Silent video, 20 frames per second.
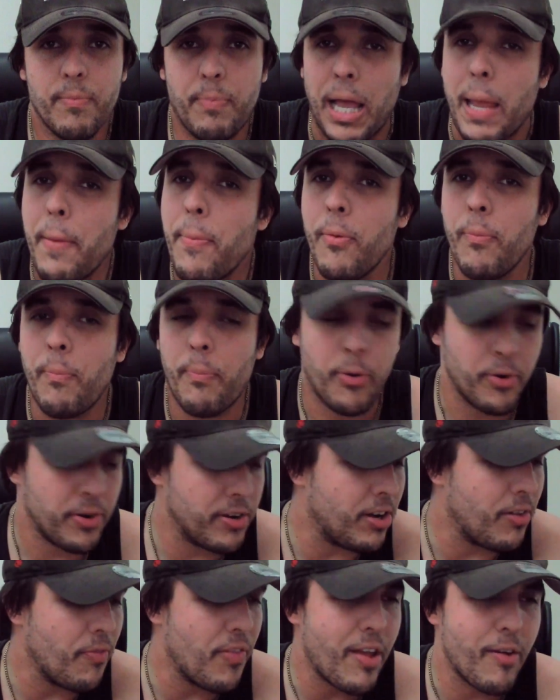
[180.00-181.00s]
people putting
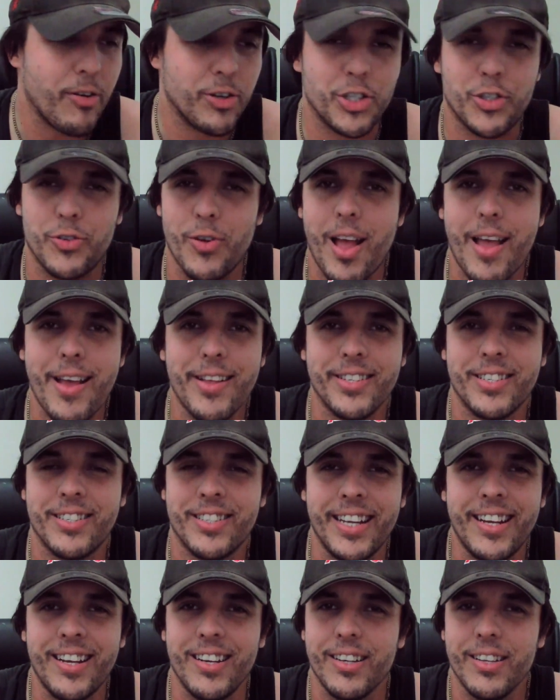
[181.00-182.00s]
on their Australian
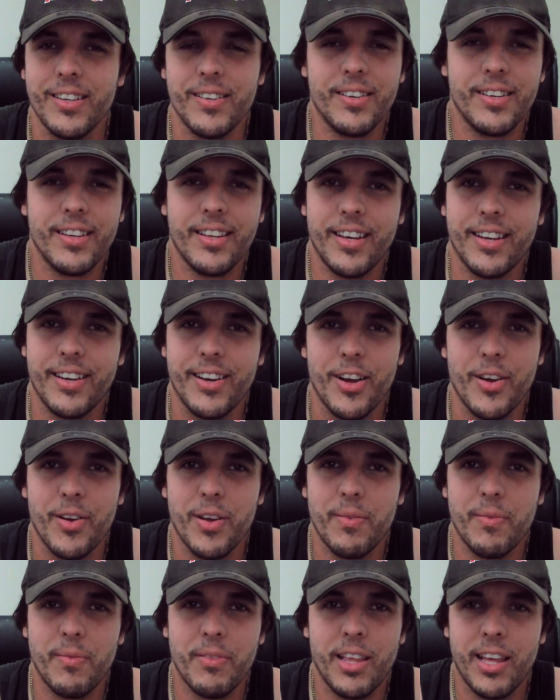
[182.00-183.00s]
singlet, you
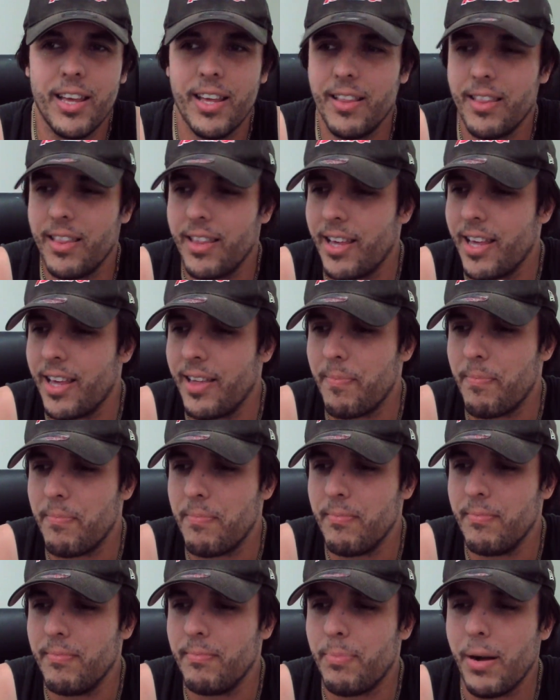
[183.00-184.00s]
know, their
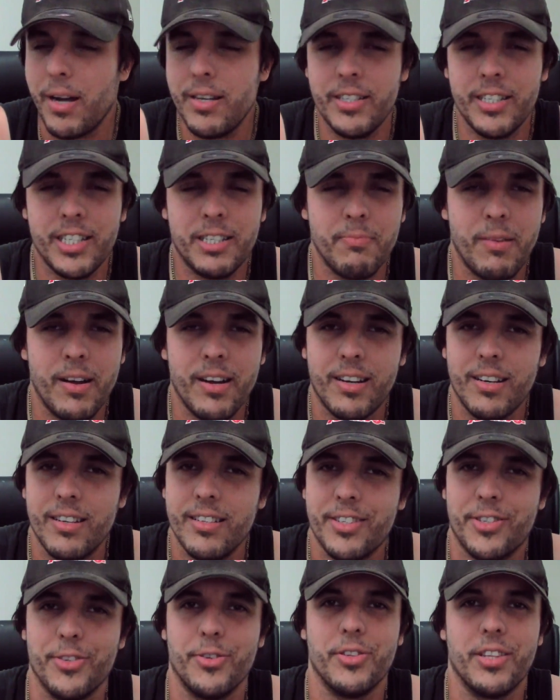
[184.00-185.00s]
budgie
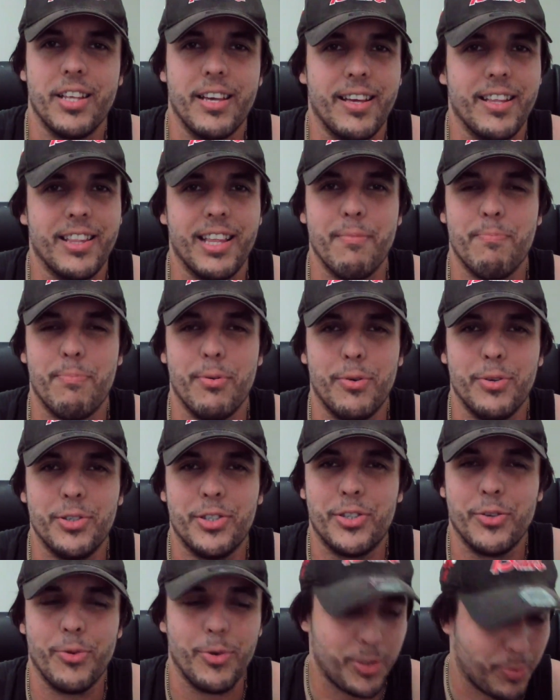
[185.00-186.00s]
smugglers or their board
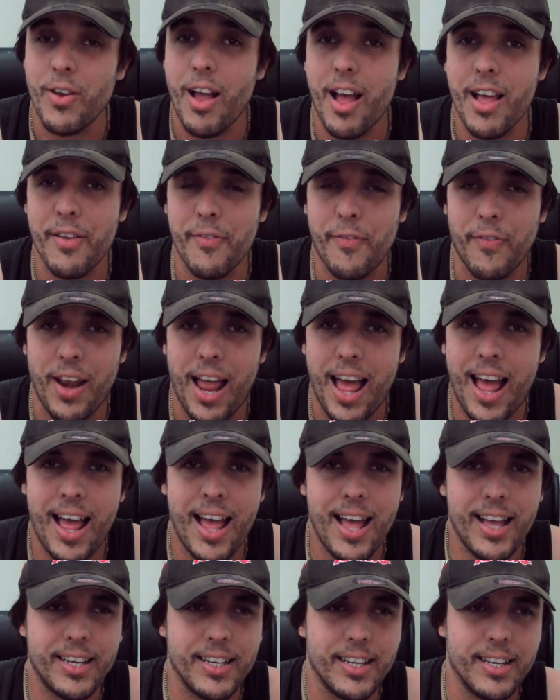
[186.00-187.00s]
shorts, their
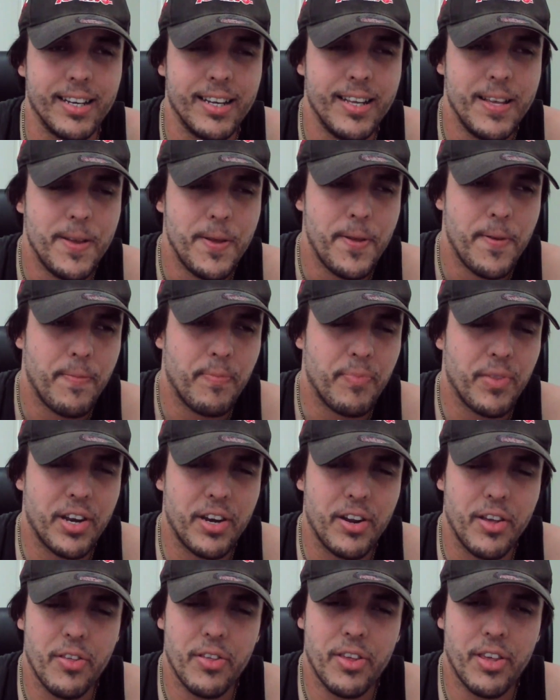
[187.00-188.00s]
flag, and you
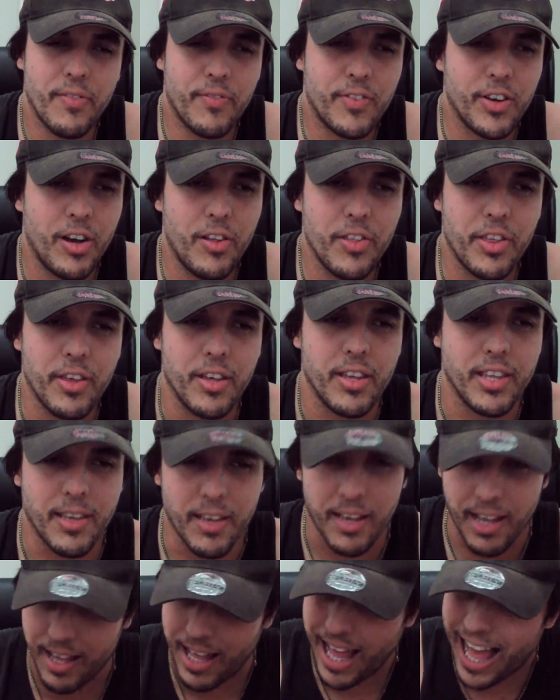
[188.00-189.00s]
know, you've got
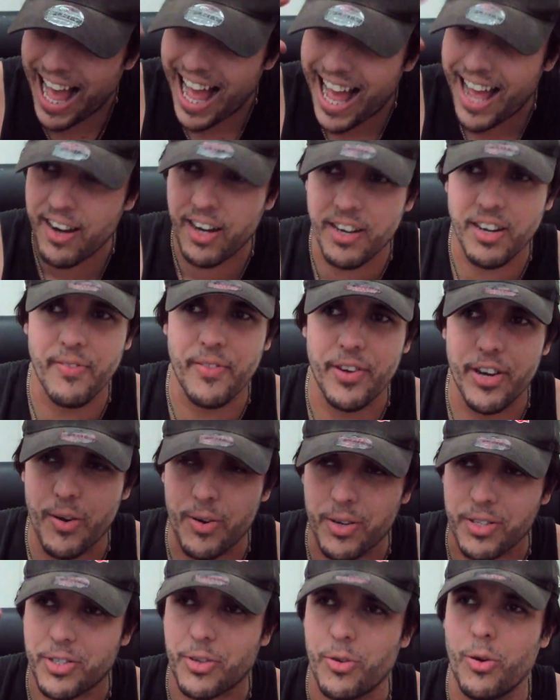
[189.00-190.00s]
your hat, I don't even know
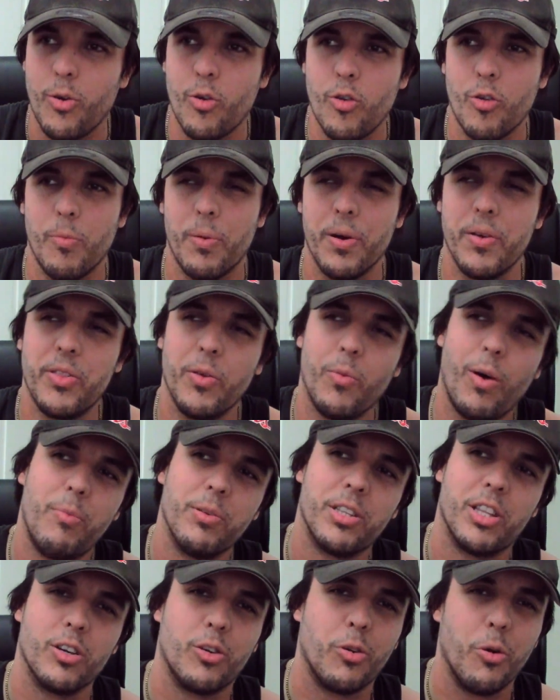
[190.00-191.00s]
what it's called, but the one
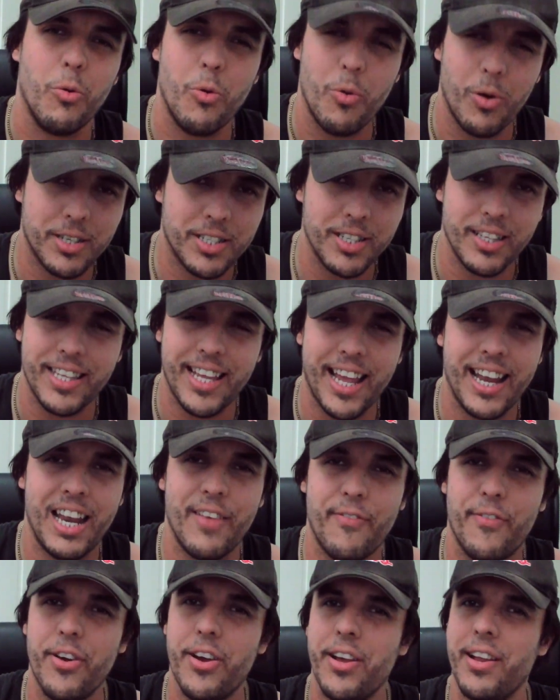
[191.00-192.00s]
with the corks at the end
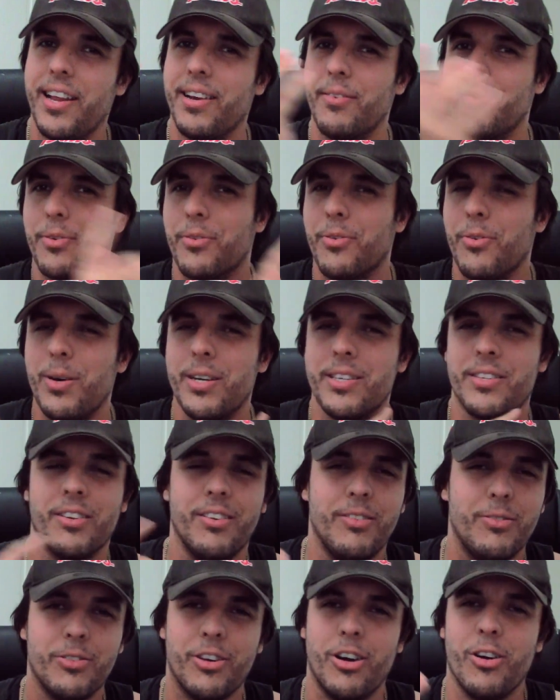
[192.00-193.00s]
of it, and
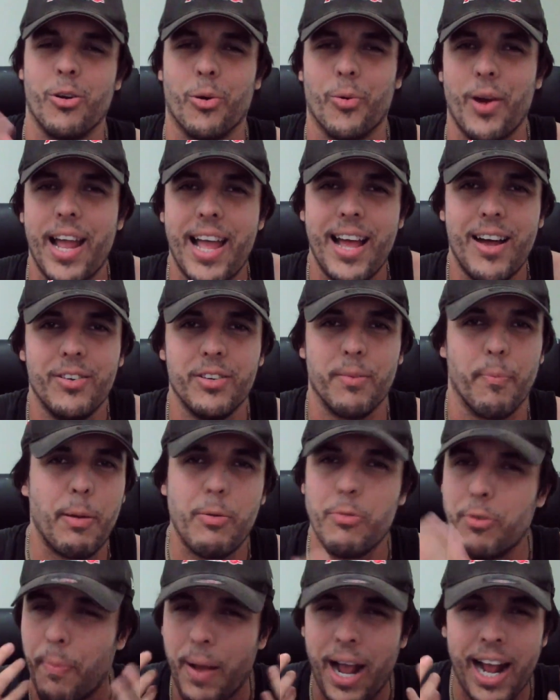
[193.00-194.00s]
it'll go around, and
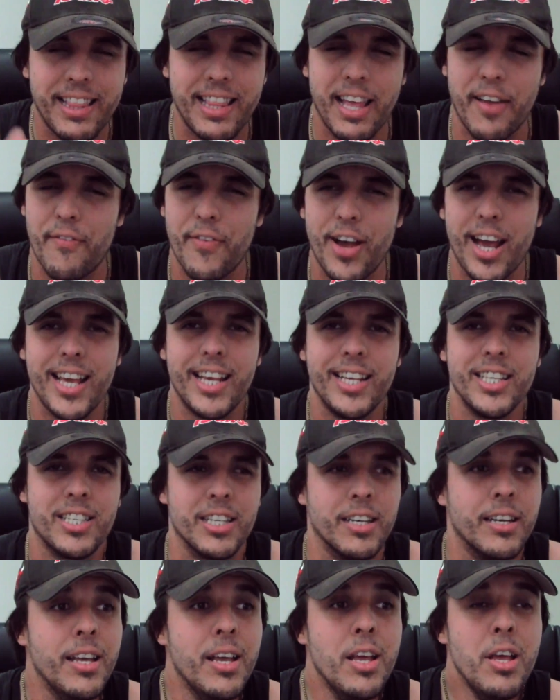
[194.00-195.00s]
people would paint their face,
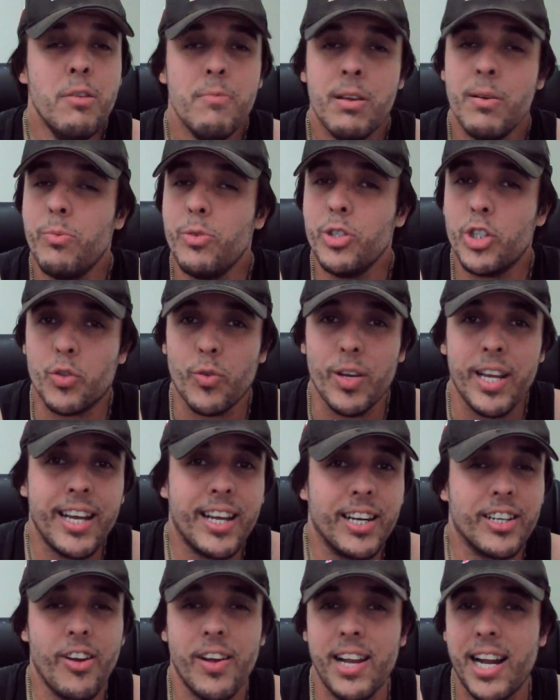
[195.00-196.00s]
and people would drink
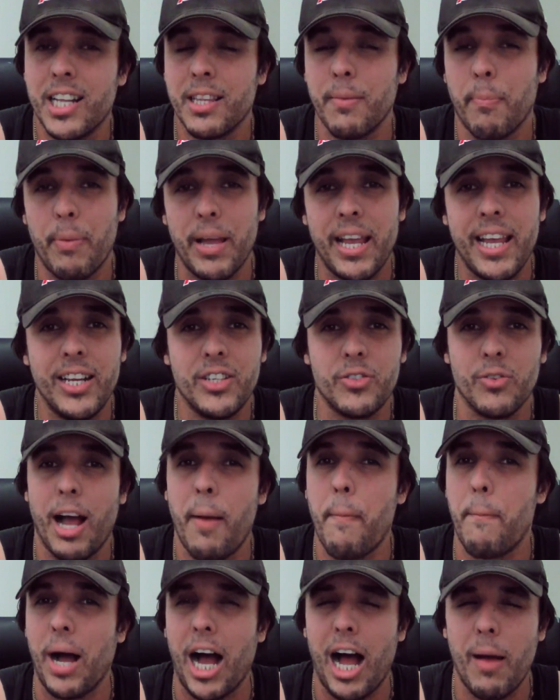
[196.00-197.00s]
and go down to the beach or
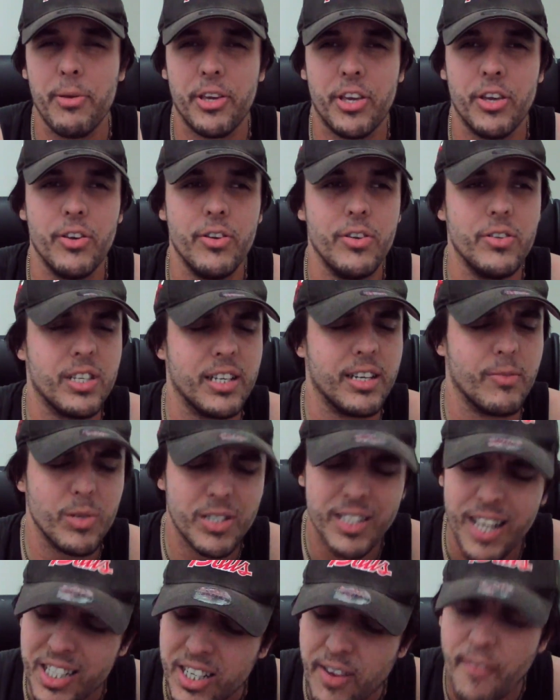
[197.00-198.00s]
have barbecues, and it
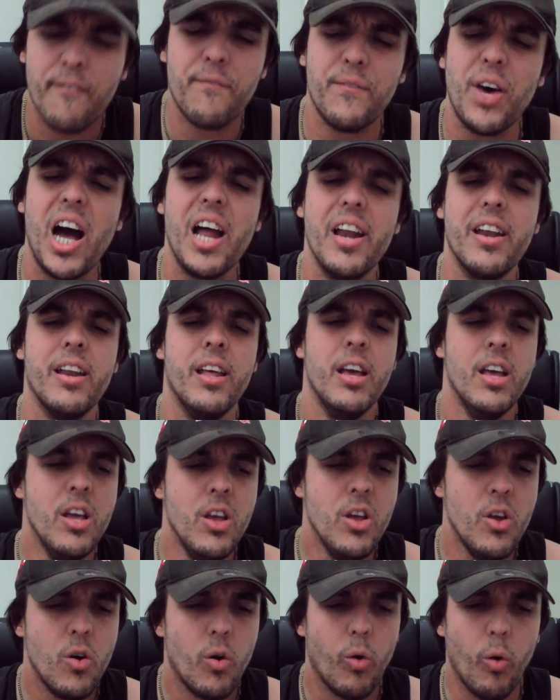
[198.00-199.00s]
was such a fun,
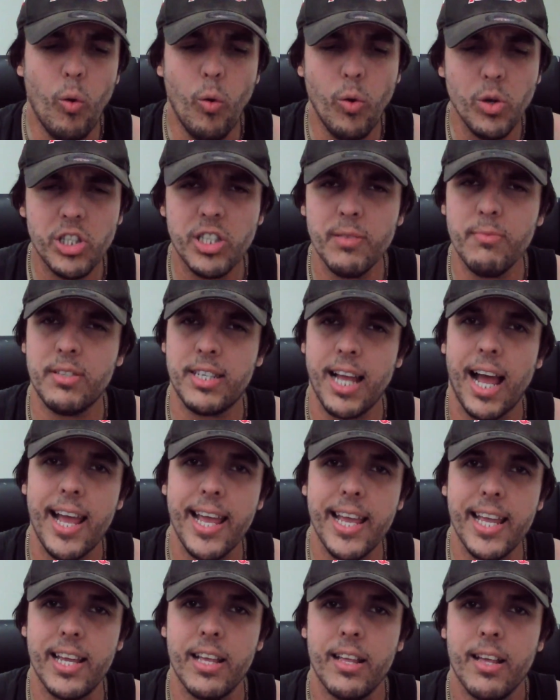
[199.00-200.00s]
awesome
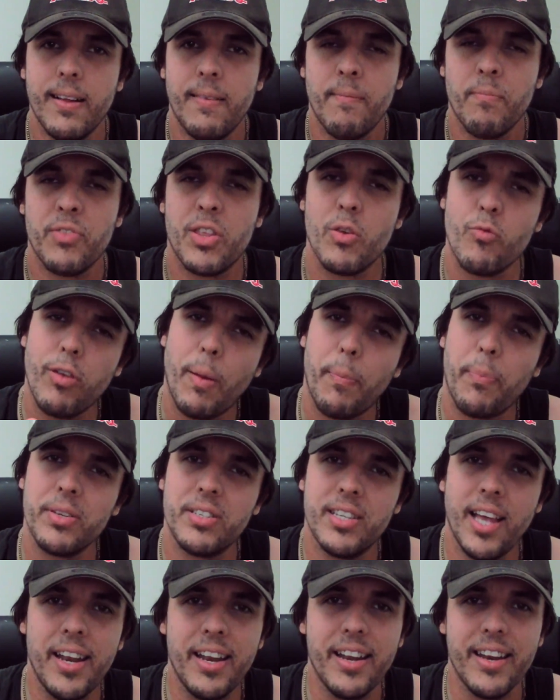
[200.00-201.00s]
day that
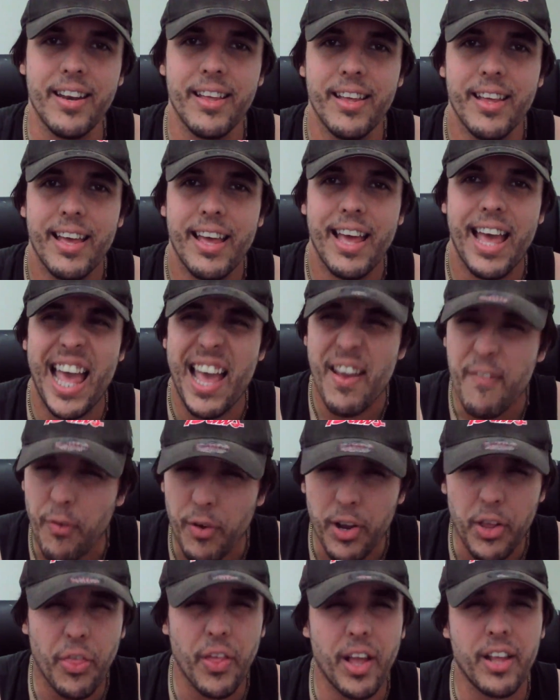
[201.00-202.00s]
represented
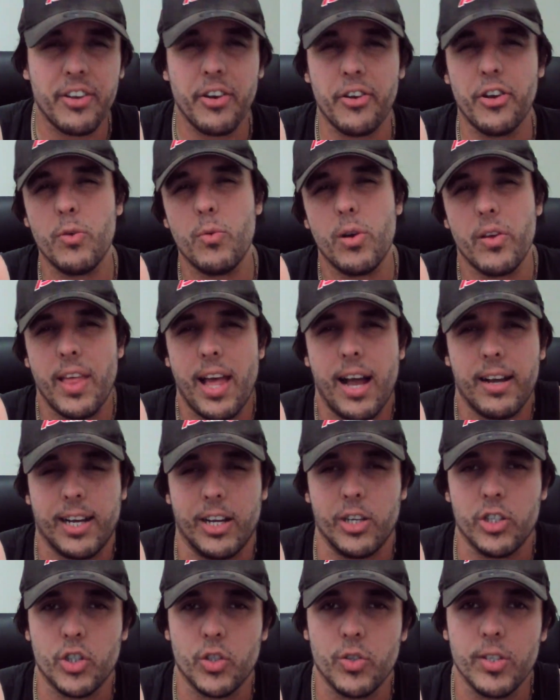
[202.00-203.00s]
everything to do with our
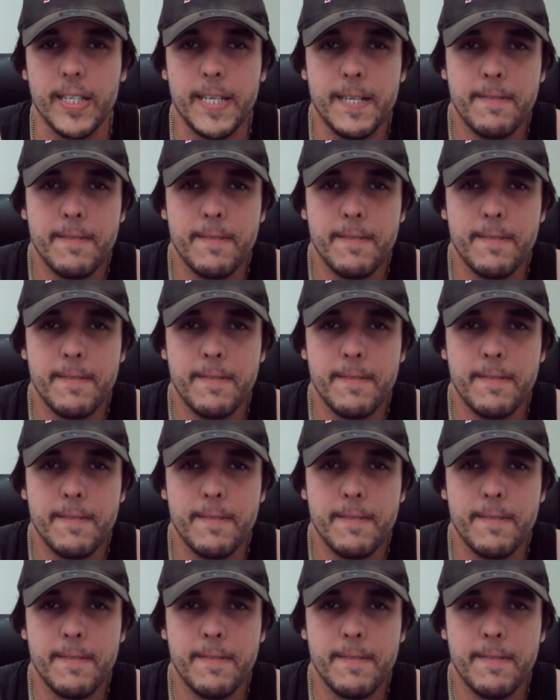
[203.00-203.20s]
country,